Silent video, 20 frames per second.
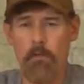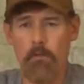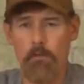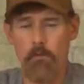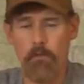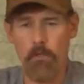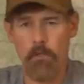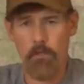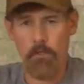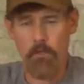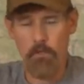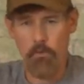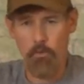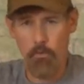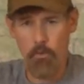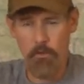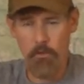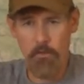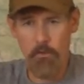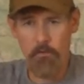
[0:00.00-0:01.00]
that
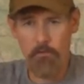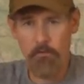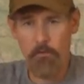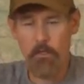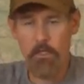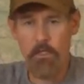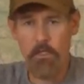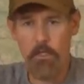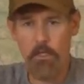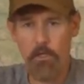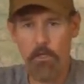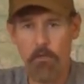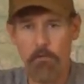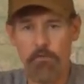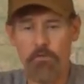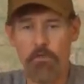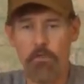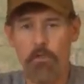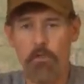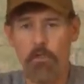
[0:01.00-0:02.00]
within 3
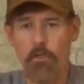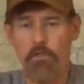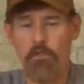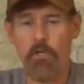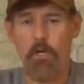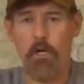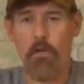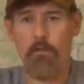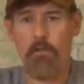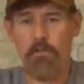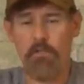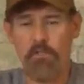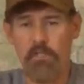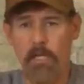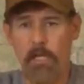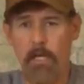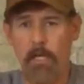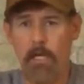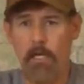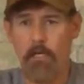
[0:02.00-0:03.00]
years you're going to draw this
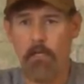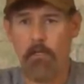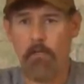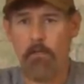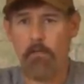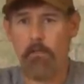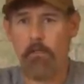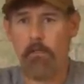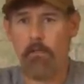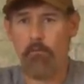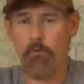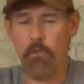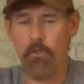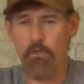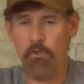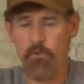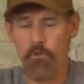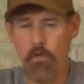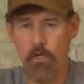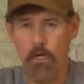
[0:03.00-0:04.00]
tag, and when
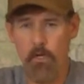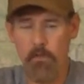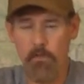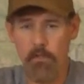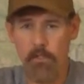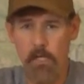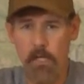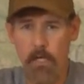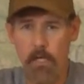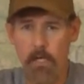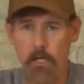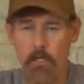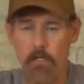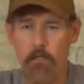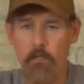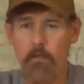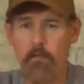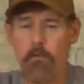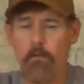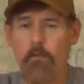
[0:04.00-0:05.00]
you draw the
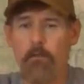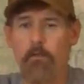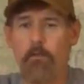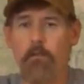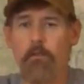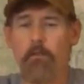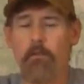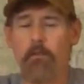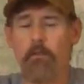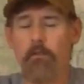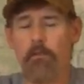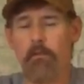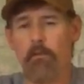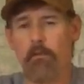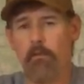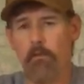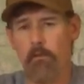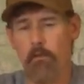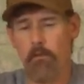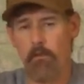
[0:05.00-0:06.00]
tag,
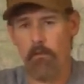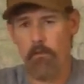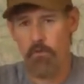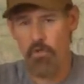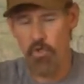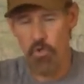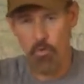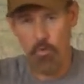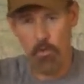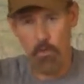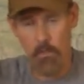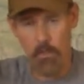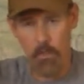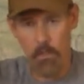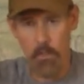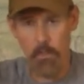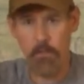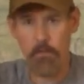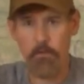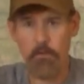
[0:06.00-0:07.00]
you will
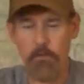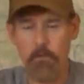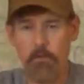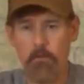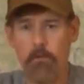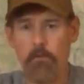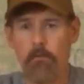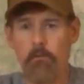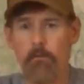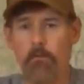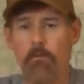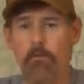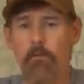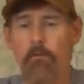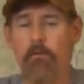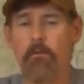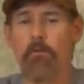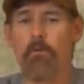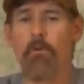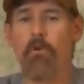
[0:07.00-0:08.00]
hunt,
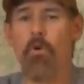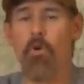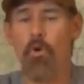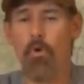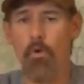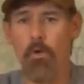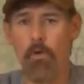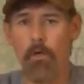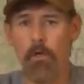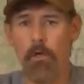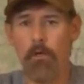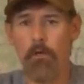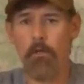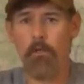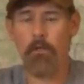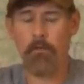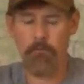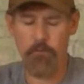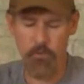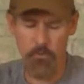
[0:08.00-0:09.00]

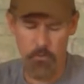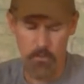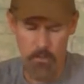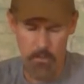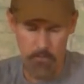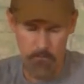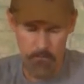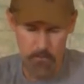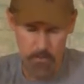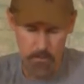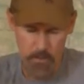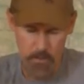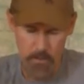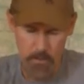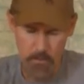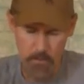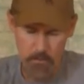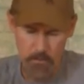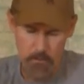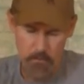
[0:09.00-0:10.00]
or if you're on
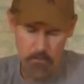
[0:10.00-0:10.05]
the